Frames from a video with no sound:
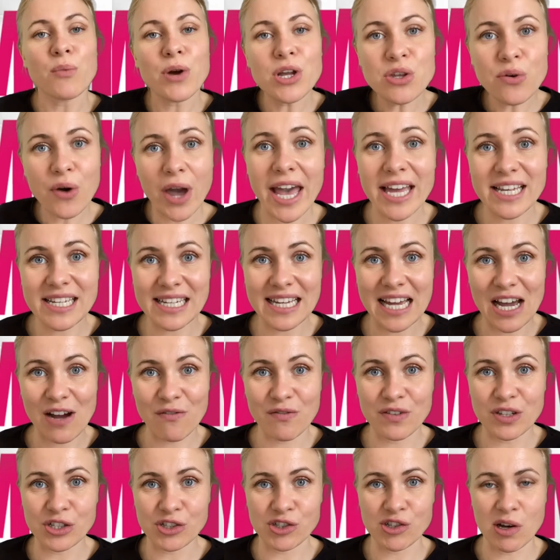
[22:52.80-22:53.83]
you're heading out for
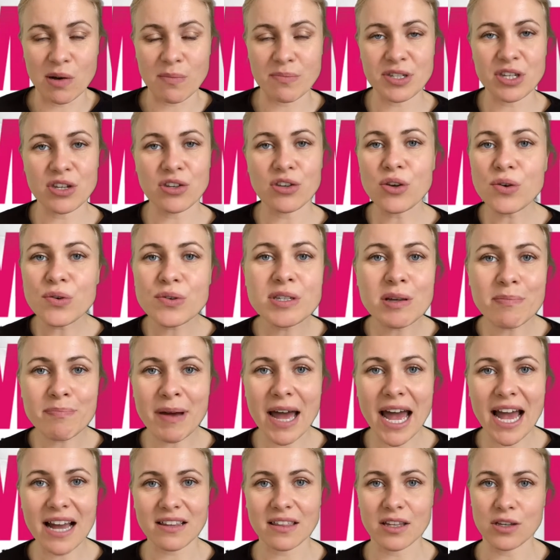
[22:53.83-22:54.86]
the shops, use a
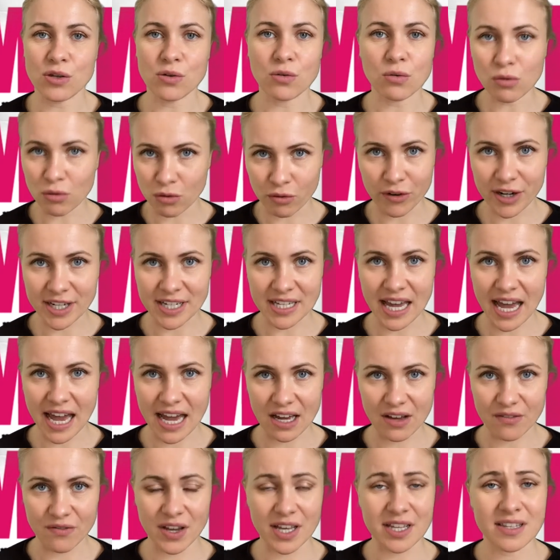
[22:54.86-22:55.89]
bag that you already
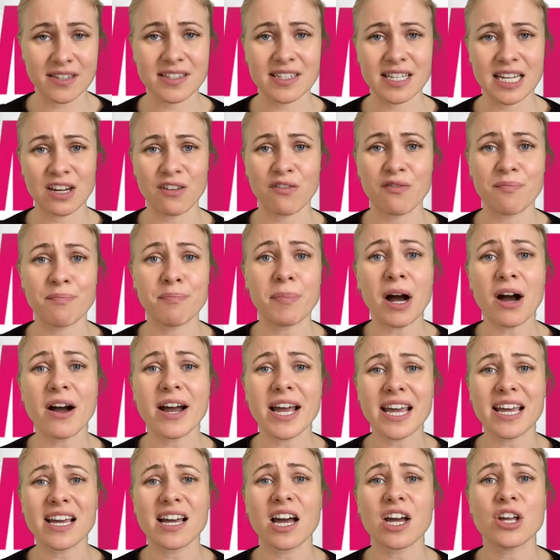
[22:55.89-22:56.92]
have instead of
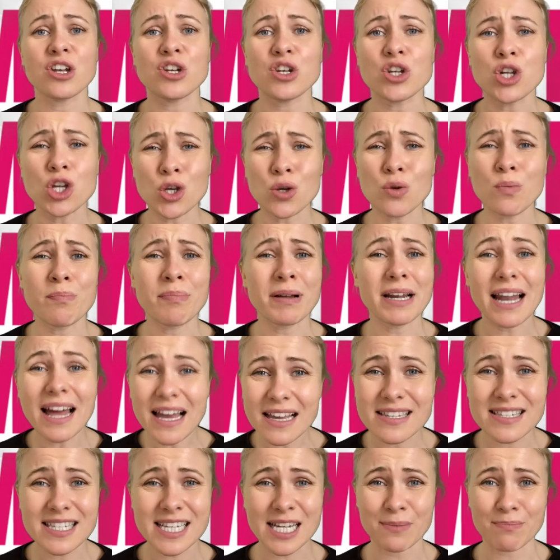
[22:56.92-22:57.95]
buying a new
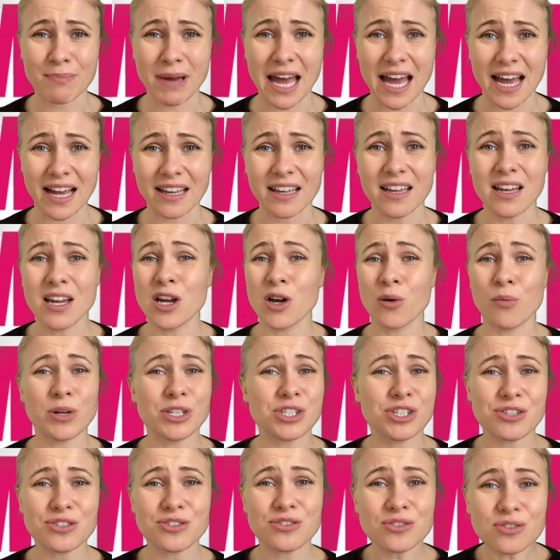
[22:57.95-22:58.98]
plastic bag, which
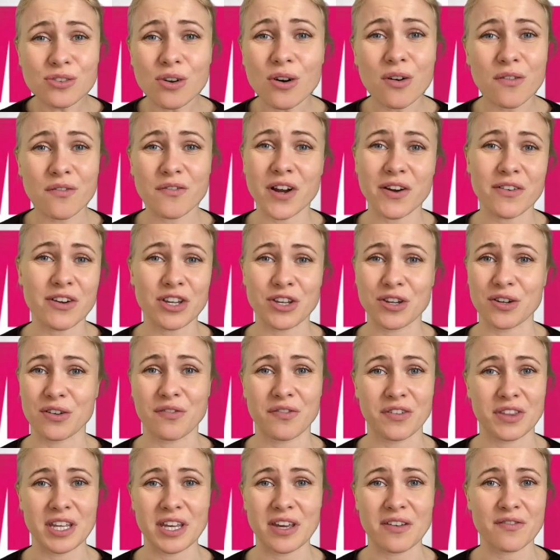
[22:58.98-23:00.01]
is not very good for
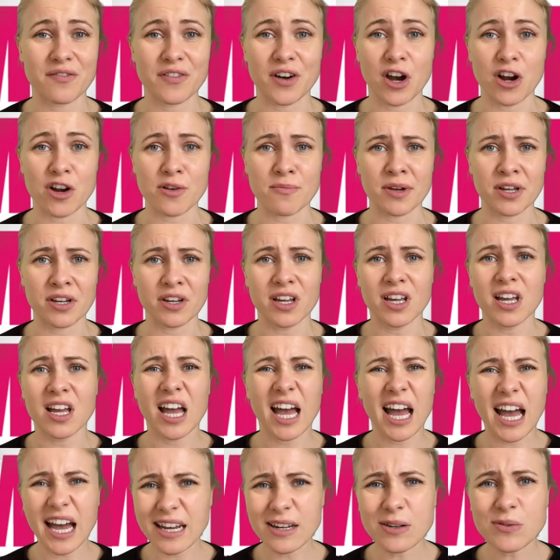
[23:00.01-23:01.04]
the environment.
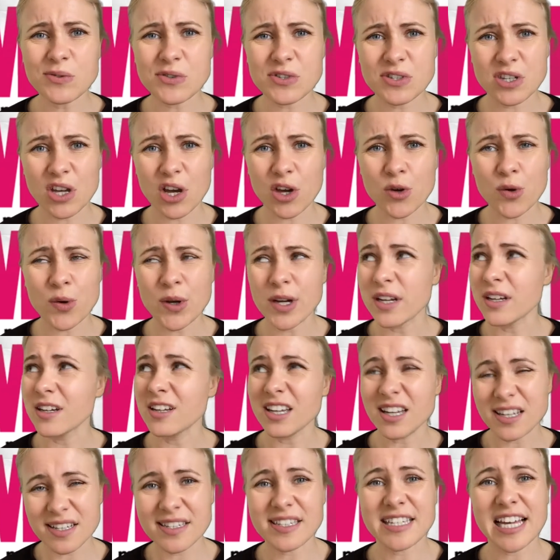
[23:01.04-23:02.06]
And also,
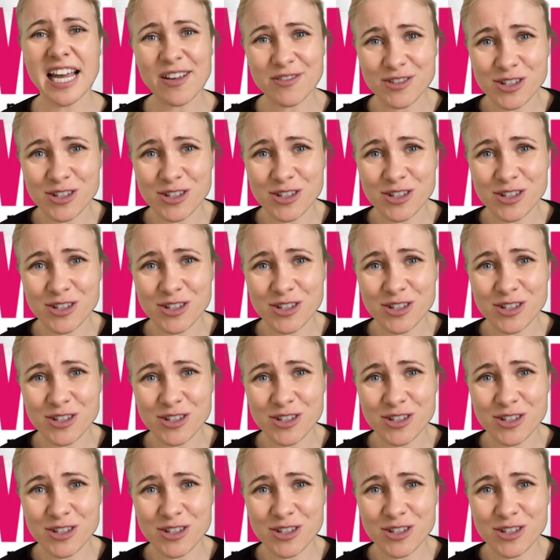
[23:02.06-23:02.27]
it saves you